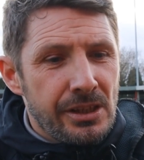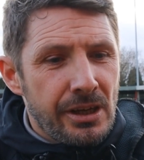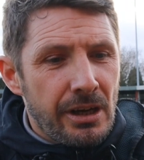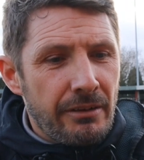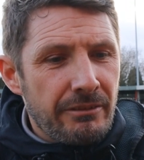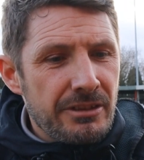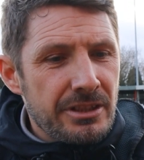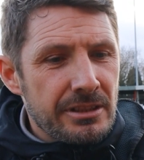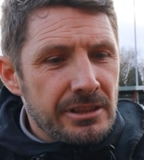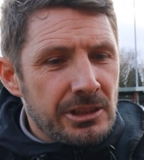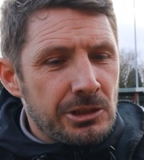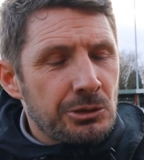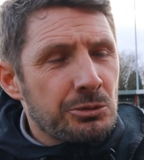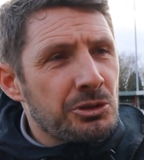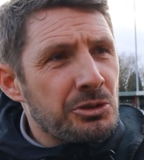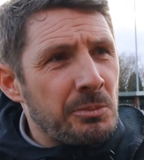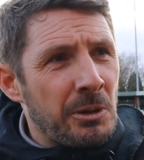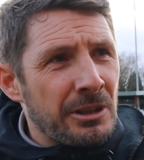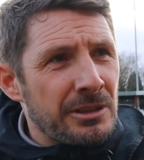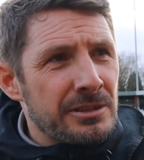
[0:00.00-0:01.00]
Obviously, good
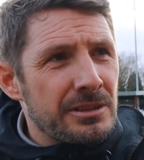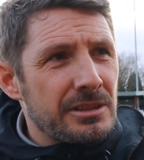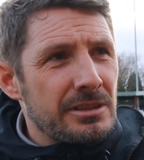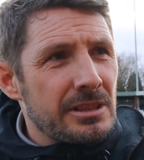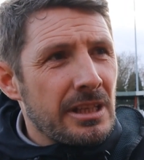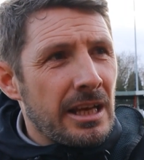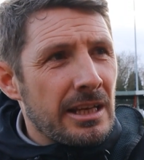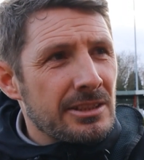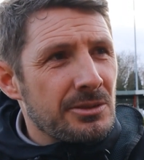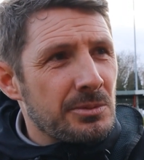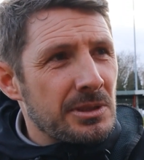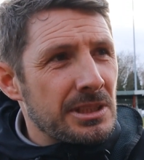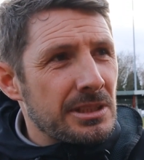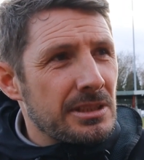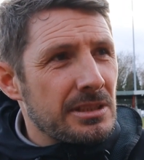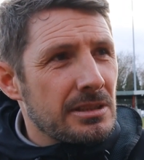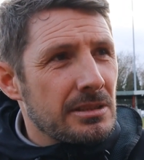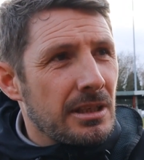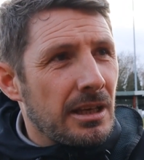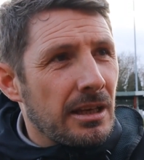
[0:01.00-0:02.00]
response to last week.
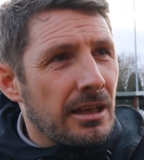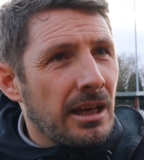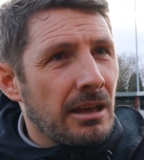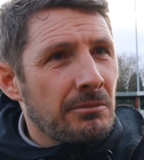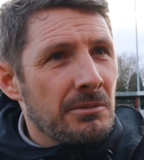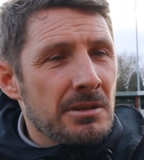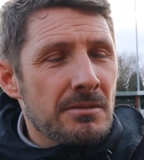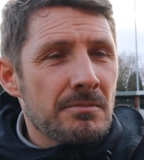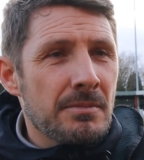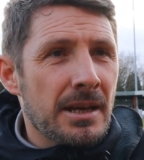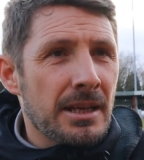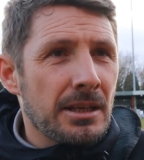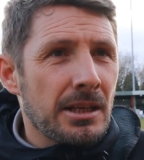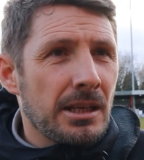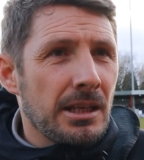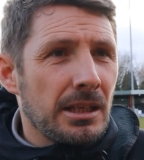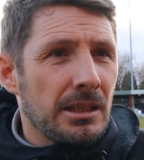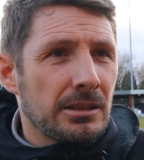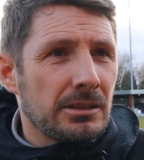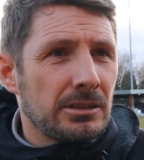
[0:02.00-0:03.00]
Again, we've made
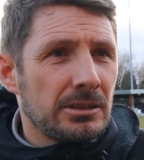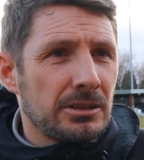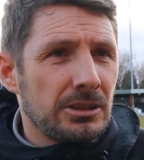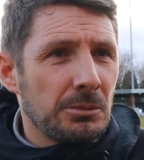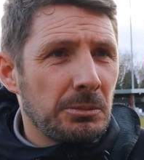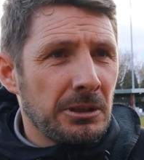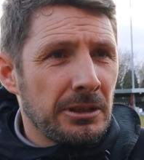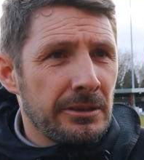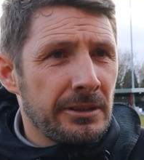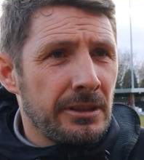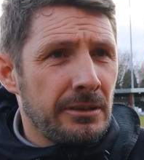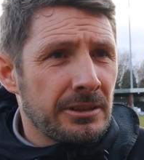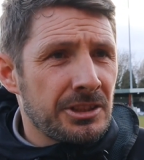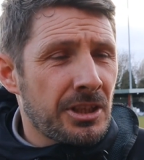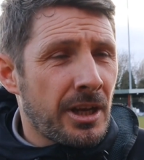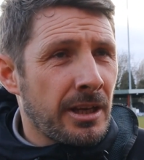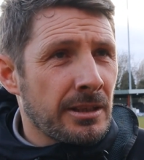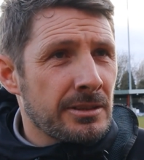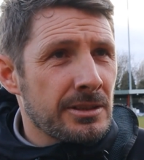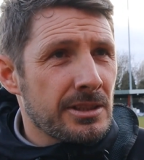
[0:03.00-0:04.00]
a couple of little
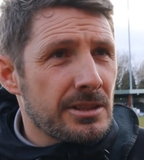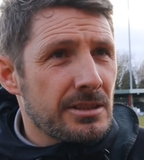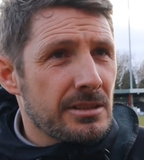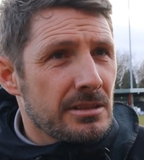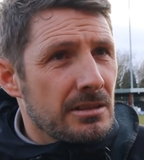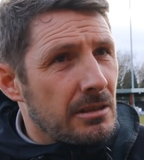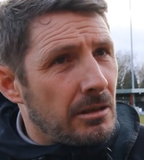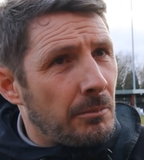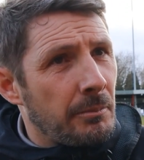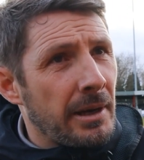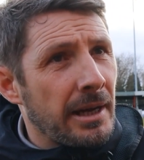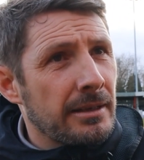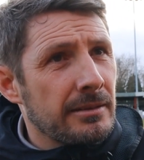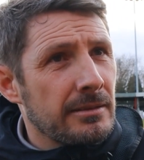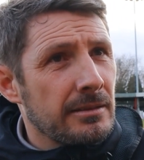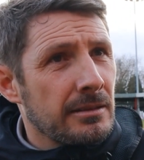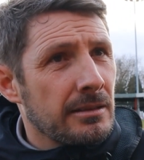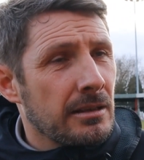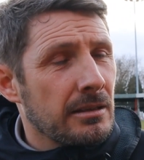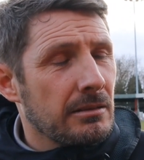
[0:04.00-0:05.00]
changes. Gone back
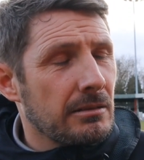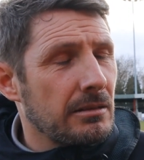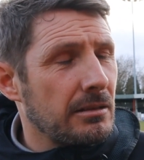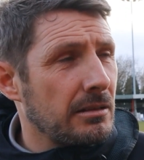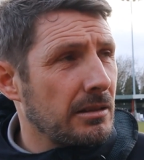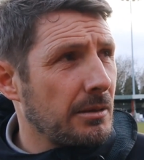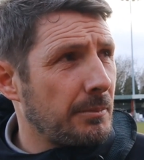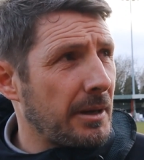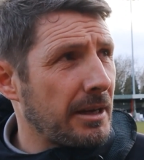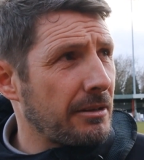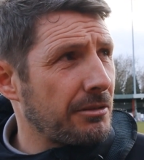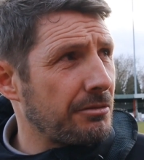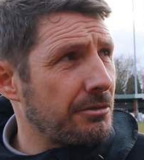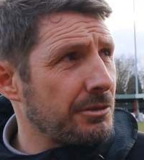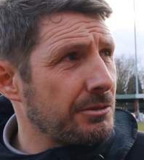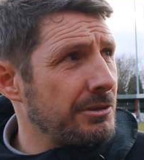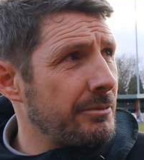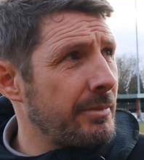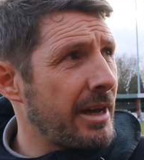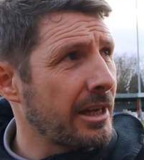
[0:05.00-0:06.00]
to the back three
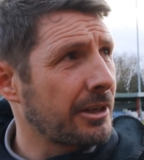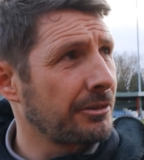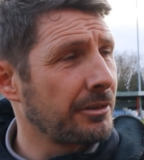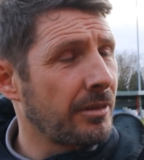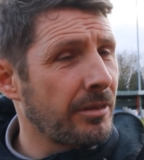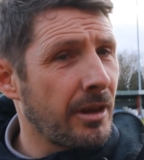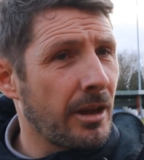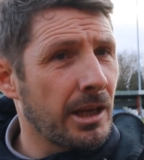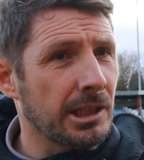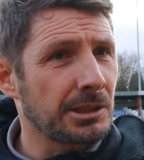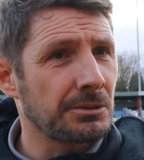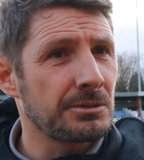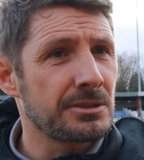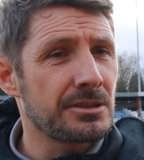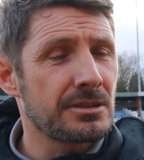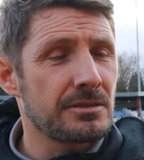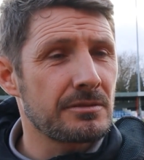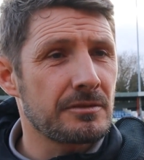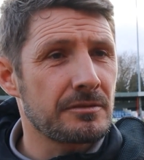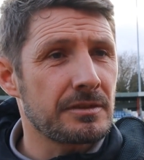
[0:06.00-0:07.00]
with Macaron there. He was
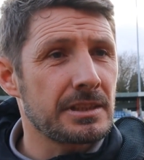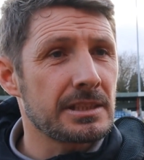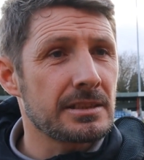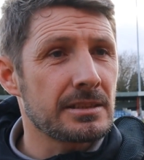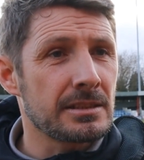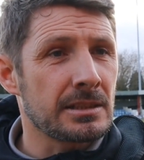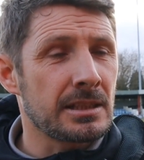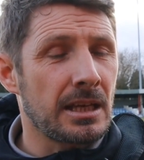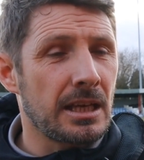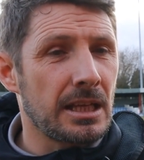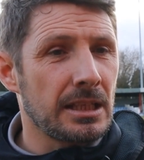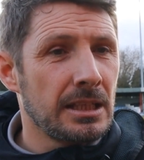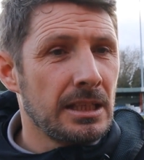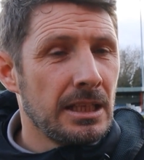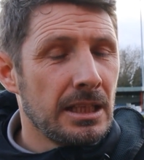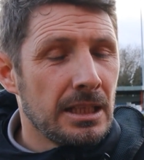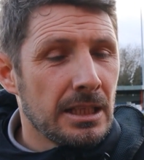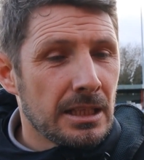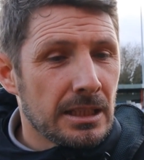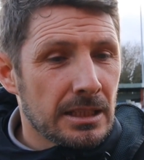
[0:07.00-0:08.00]
fit and that.
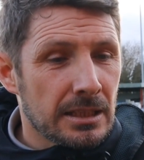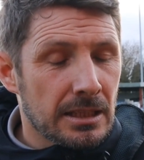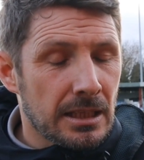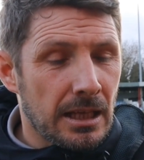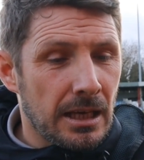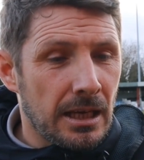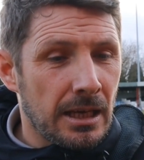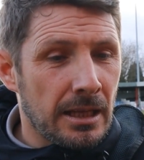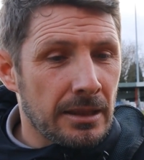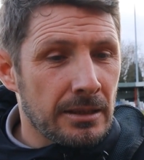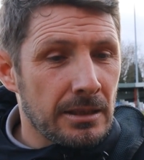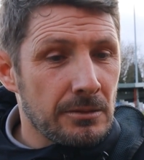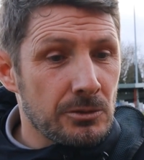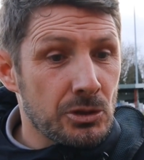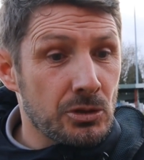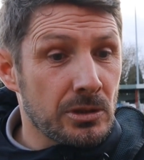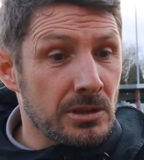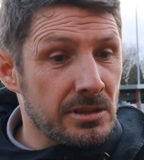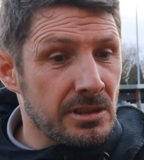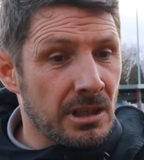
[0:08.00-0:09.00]
And it was
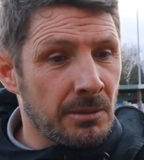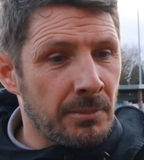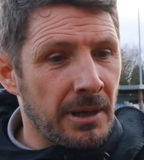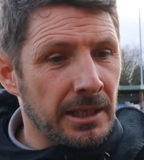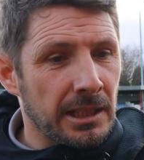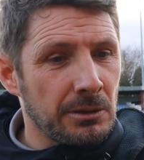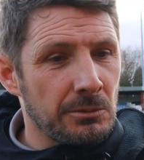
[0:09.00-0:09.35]
good to see him back.